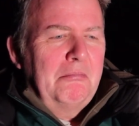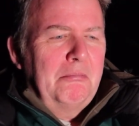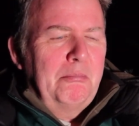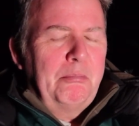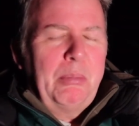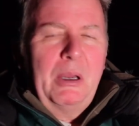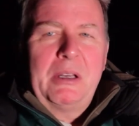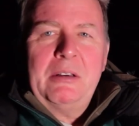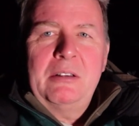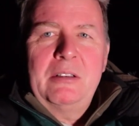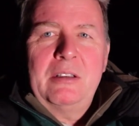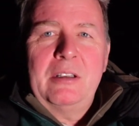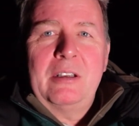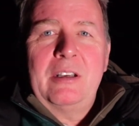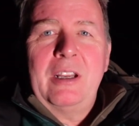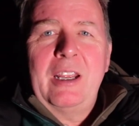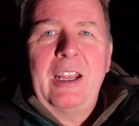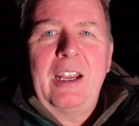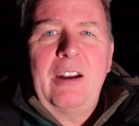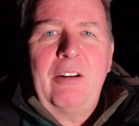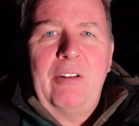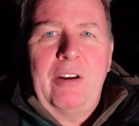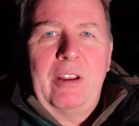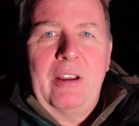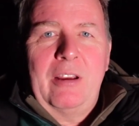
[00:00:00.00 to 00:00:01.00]
bunded
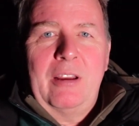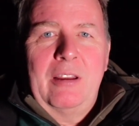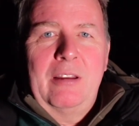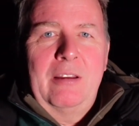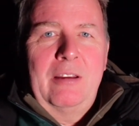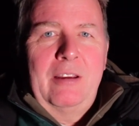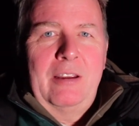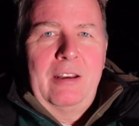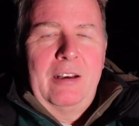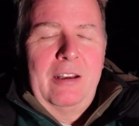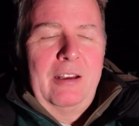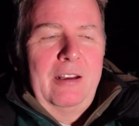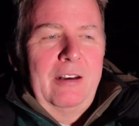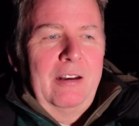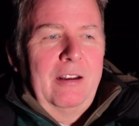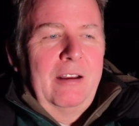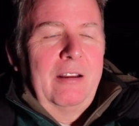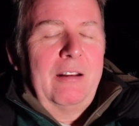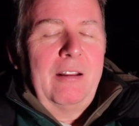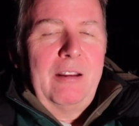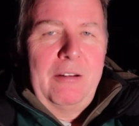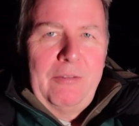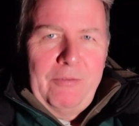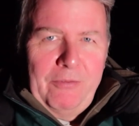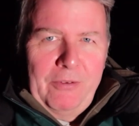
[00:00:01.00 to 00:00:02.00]
area in it,
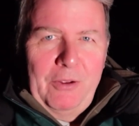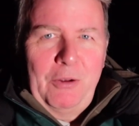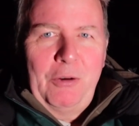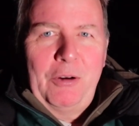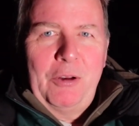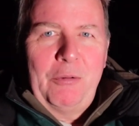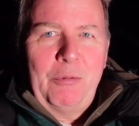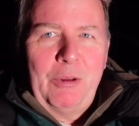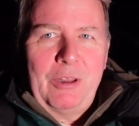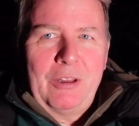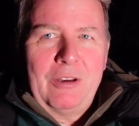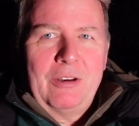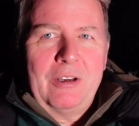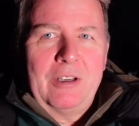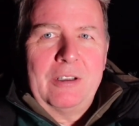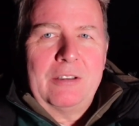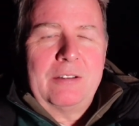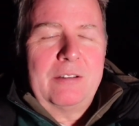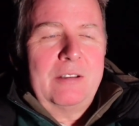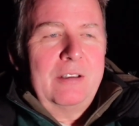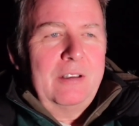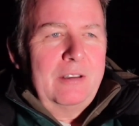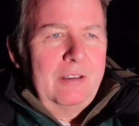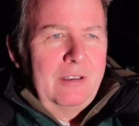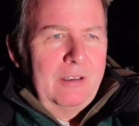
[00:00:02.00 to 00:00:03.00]
and they'd filled it with ice,
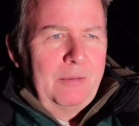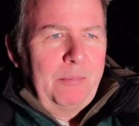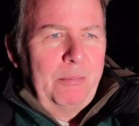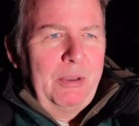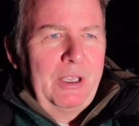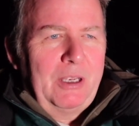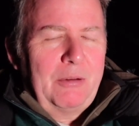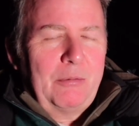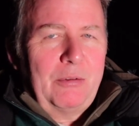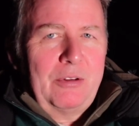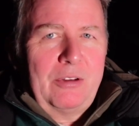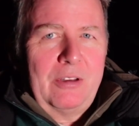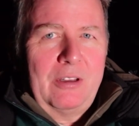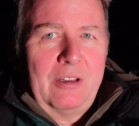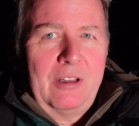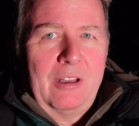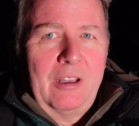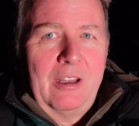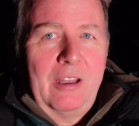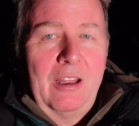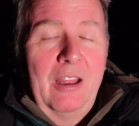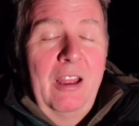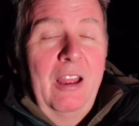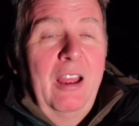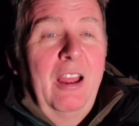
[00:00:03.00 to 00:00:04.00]
and this pig was in
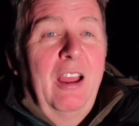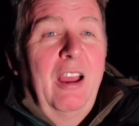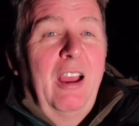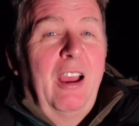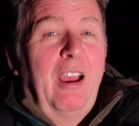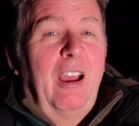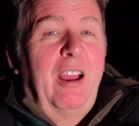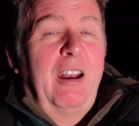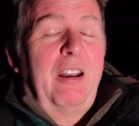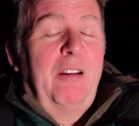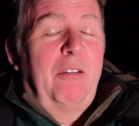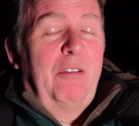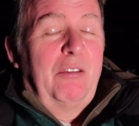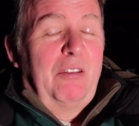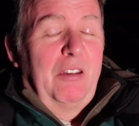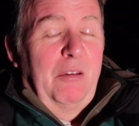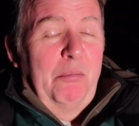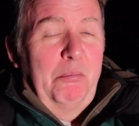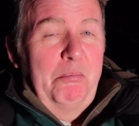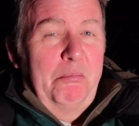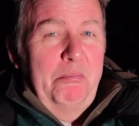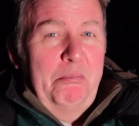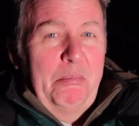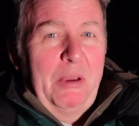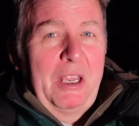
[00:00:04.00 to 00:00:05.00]
there, and it was the
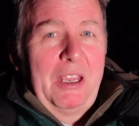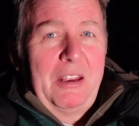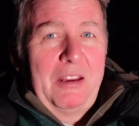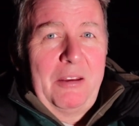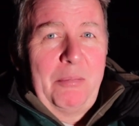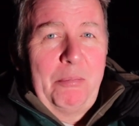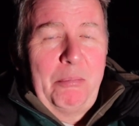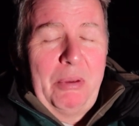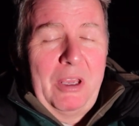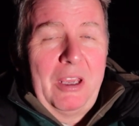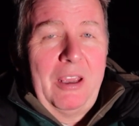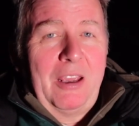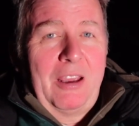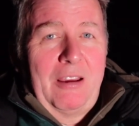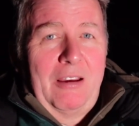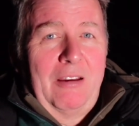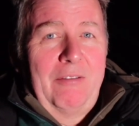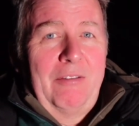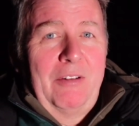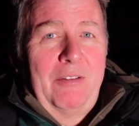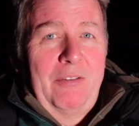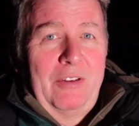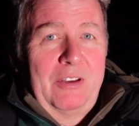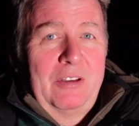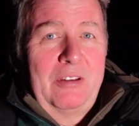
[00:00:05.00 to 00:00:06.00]
biggest pig I've
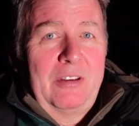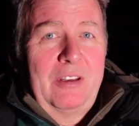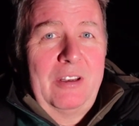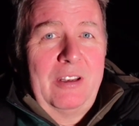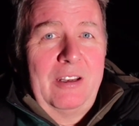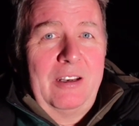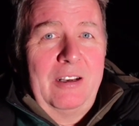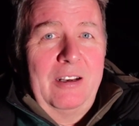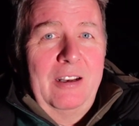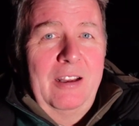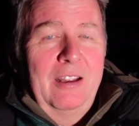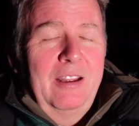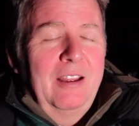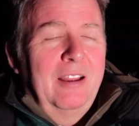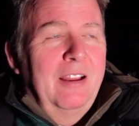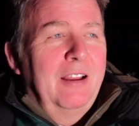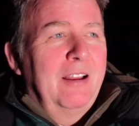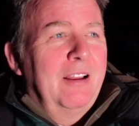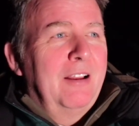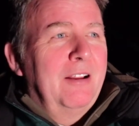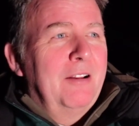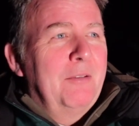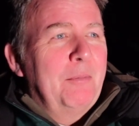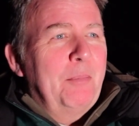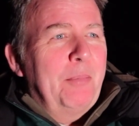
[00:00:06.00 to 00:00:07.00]
ever seen.
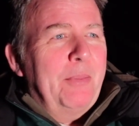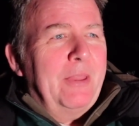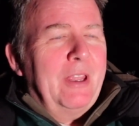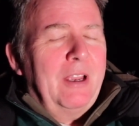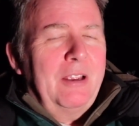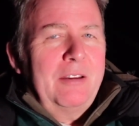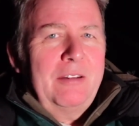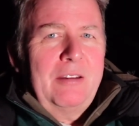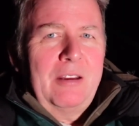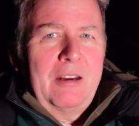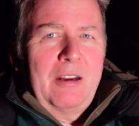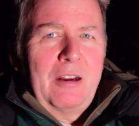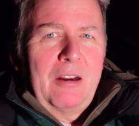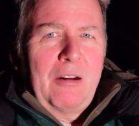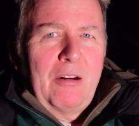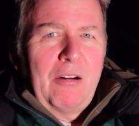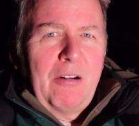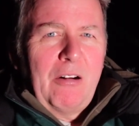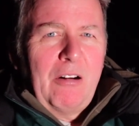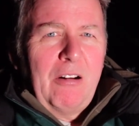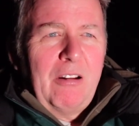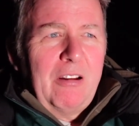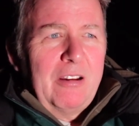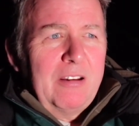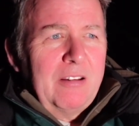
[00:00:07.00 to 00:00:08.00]
And I said,
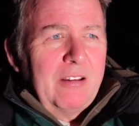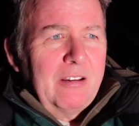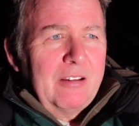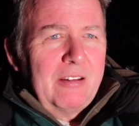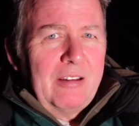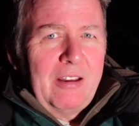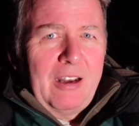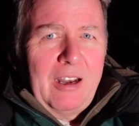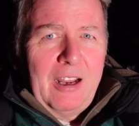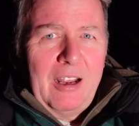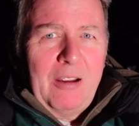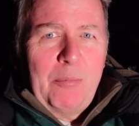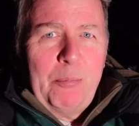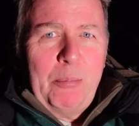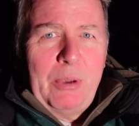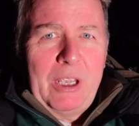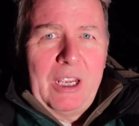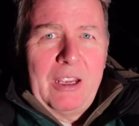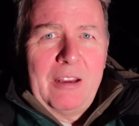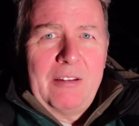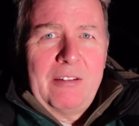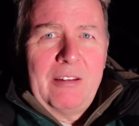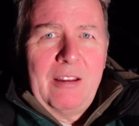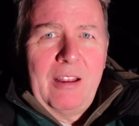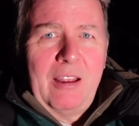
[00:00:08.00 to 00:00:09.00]
how
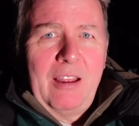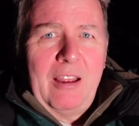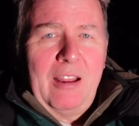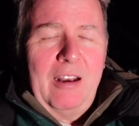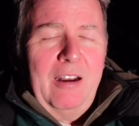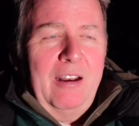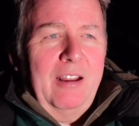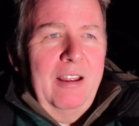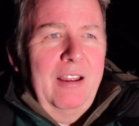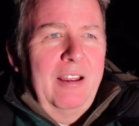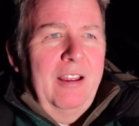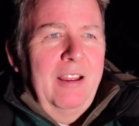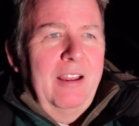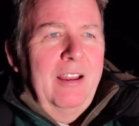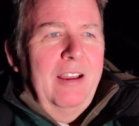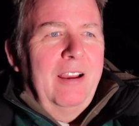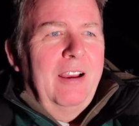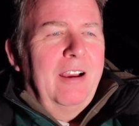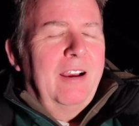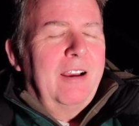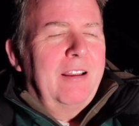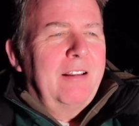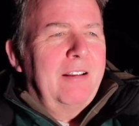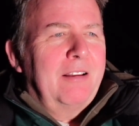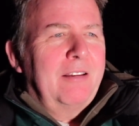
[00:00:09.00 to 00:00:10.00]
big is that?
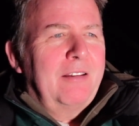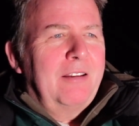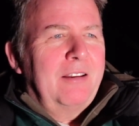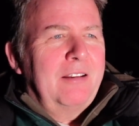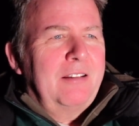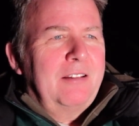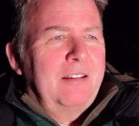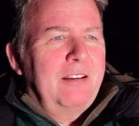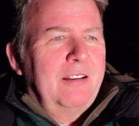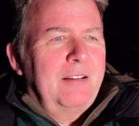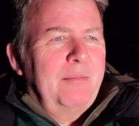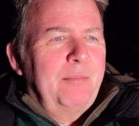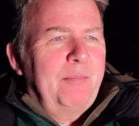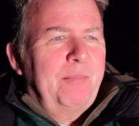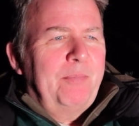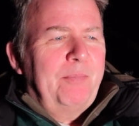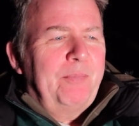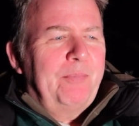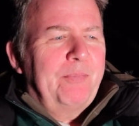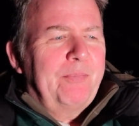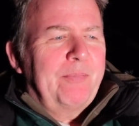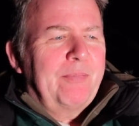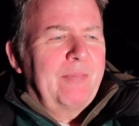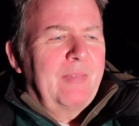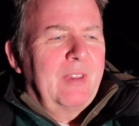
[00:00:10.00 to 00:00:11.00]
And they said,
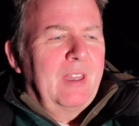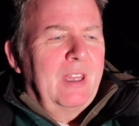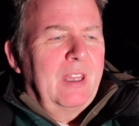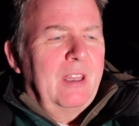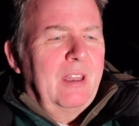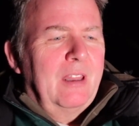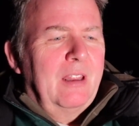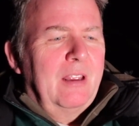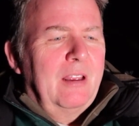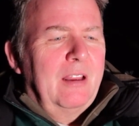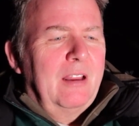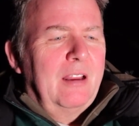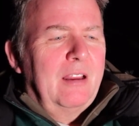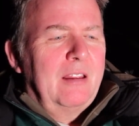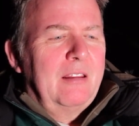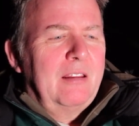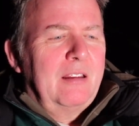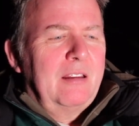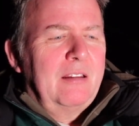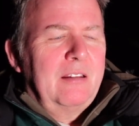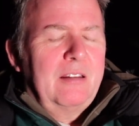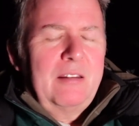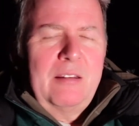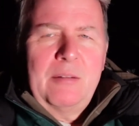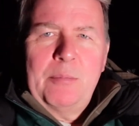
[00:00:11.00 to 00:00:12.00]
I think
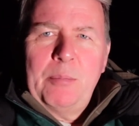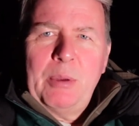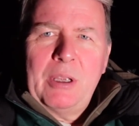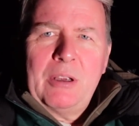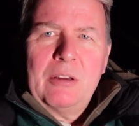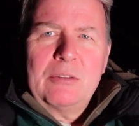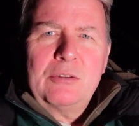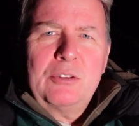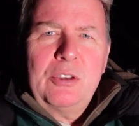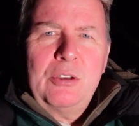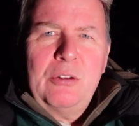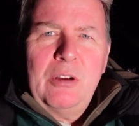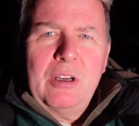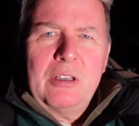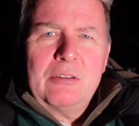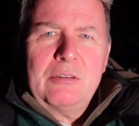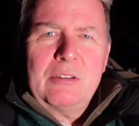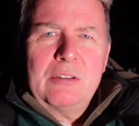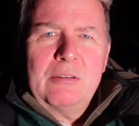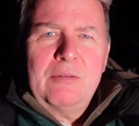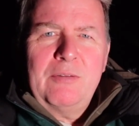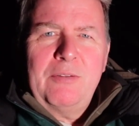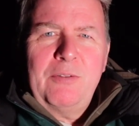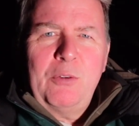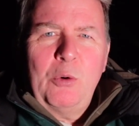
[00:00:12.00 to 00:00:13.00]
it's about
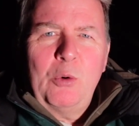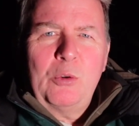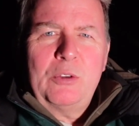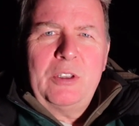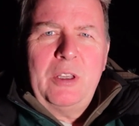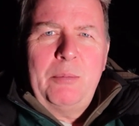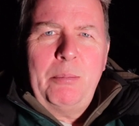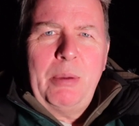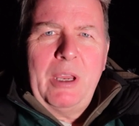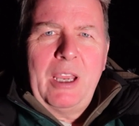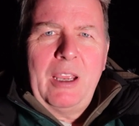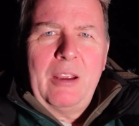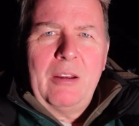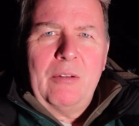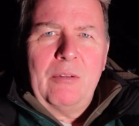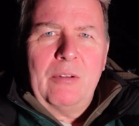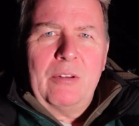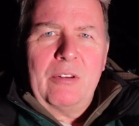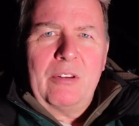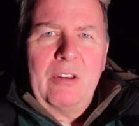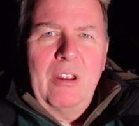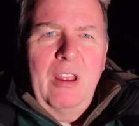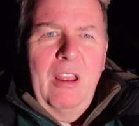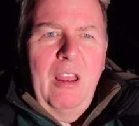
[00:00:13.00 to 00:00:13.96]
240 pounds.